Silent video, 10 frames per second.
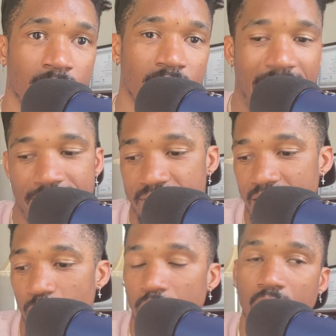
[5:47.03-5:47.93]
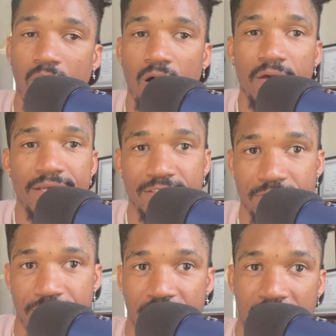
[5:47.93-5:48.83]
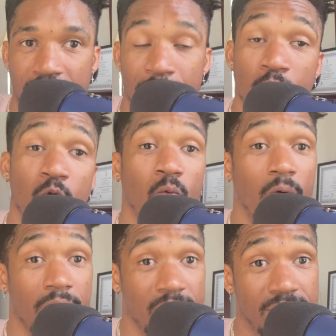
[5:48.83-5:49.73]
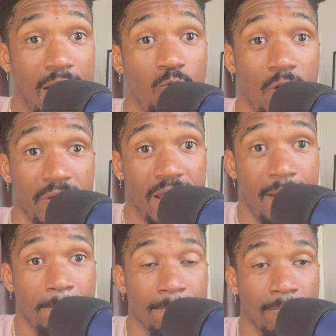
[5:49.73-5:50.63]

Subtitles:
And then when it all hits the fan, where is that woman at?